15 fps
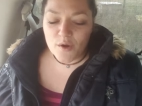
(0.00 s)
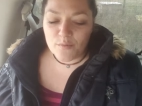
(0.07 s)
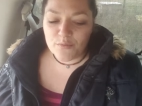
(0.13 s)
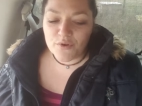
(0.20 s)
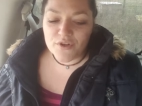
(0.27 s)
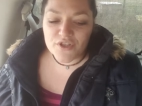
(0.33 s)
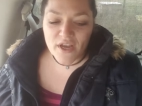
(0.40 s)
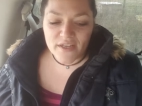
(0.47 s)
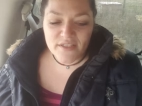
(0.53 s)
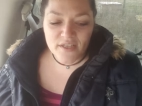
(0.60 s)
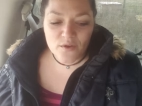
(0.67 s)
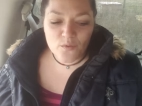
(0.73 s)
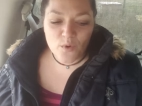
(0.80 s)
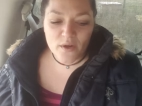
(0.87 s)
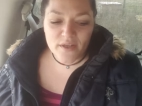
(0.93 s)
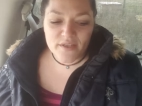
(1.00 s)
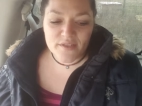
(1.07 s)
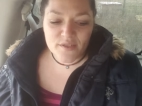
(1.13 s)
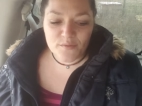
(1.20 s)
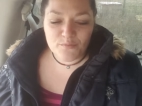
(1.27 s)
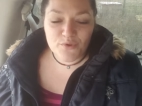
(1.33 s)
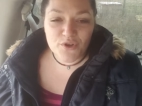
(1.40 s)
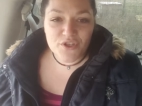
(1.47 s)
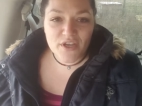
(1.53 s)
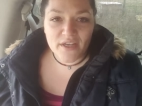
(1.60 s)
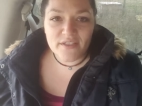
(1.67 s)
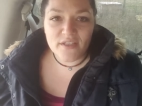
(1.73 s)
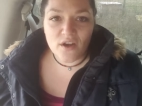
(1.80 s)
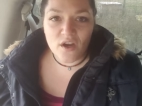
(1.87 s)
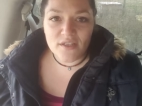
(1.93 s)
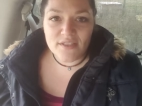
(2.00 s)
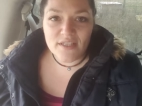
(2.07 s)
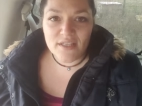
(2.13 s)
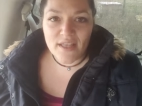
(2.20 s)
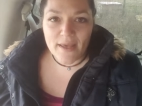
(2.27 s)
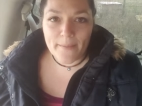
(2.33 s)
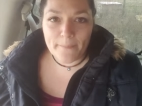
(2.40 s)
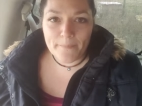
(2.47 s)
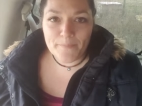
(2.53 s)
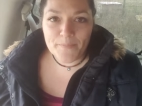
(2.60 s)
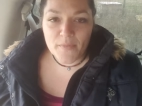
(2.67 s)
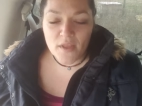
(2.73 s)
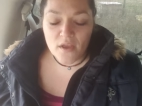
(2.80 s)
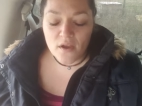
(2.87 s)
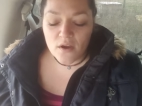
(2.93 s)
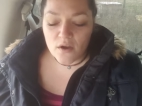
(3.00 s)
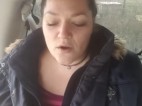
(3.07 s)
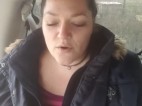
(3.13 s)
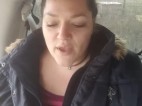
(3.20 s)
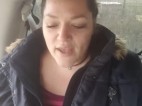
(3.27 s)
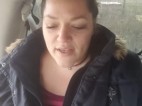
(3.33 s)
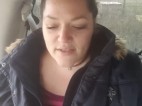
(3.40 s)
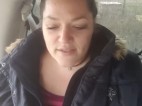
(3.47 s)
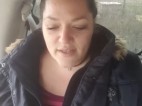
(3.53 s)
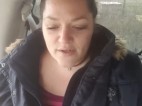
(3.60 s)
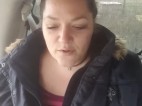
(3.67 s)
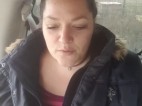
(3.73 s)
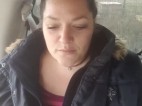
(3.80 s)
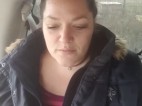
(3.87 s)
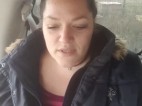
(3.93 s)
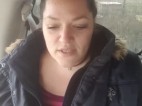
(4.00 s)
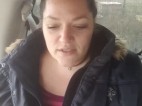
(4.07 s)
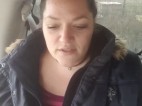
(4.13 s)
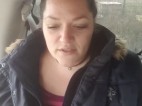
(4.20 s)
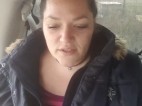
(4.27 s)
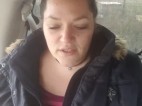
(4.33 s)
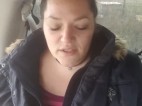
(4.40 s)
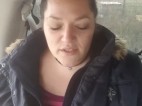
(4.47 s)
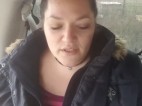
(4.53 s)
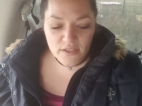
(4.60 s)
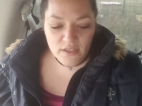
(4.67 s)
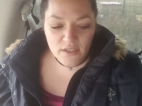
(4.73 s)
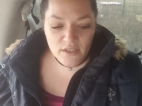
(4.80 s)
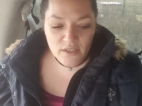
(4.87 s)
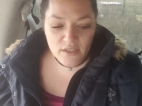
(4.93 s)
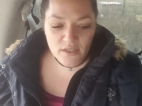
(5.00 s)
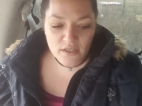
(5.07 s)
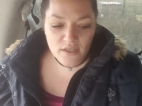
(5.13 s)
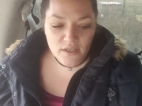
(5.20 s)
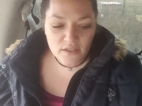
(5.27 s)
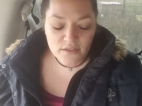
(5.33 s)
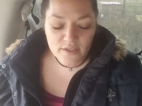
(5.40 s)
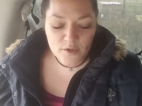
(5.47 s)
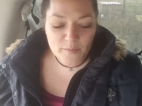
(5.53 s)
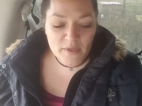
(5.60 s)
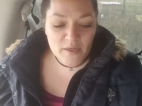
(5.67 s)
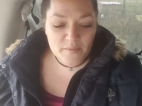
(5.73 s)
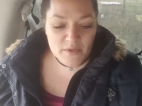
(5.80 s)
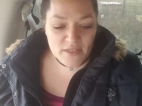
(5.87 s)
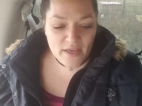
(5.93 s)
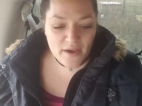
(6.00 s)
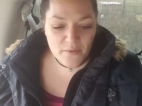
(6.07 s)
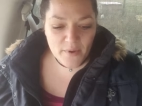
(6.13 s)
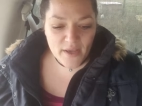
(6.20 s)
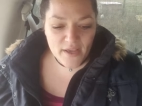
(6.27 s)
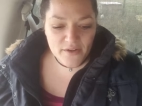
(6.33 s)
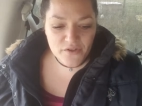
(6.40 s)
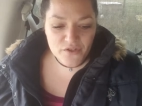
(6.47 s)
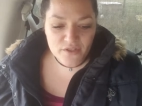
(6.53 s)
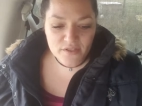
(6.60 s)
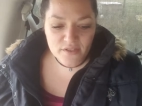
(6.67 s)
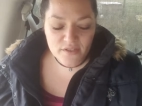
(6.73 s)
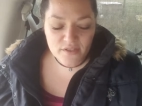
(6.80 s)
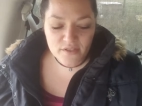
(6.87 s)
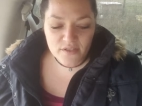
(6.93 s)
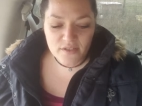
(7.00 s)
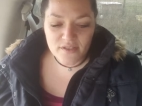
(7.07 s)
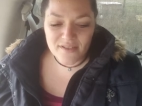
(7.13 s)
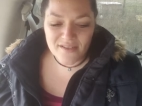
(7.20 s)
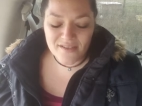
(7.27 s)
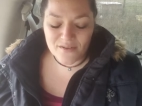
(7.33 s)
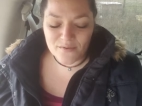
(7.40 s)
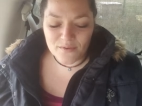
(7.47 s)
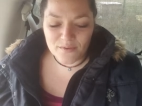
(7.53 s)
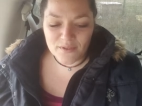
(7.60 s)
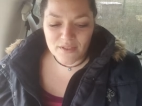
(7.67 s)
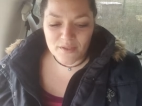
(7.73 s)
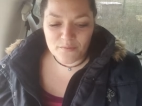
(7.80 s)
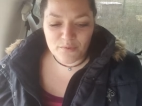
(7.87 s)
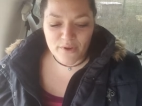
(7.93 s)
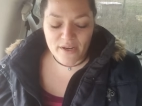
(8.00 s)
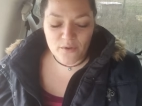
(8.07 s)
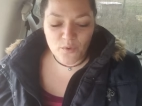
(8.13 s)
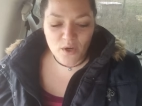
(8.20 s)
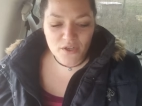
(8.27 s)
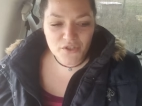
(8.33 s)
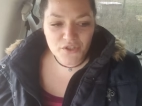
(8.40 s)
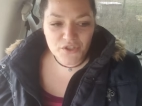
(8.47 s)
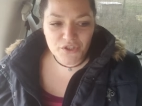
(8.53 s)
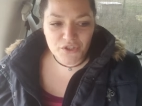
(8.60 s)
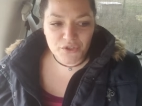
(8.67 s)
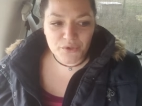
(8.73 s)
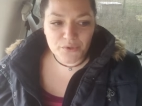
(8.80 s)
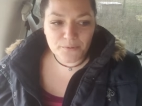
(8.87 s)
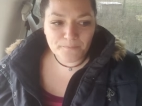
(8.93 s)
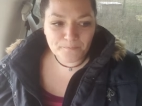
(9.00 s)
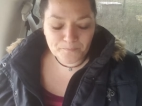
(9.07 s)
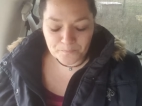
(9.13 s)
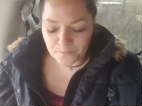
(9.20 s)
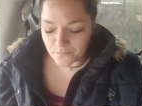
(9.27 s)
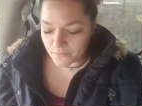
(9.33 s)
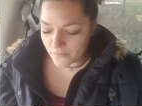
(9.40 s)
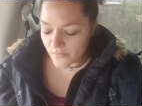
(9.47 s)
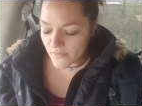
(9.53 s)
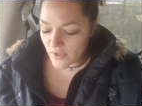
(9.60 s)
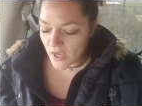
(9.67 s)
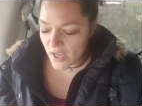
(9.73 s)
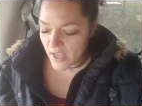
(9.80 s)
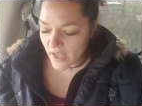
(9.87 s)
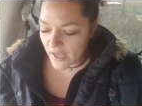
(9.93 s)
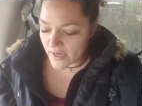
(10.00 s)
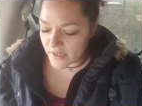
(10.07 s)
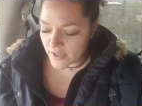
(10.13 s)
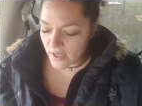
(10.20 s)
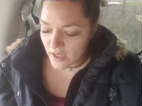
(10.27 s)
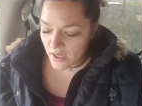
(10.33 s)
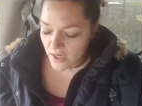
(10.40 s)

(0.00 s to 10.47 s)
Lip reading: projecting what is projected onto them, okay? And they don't mean to be that way. It's just, you know, what they're brainwashed to do. And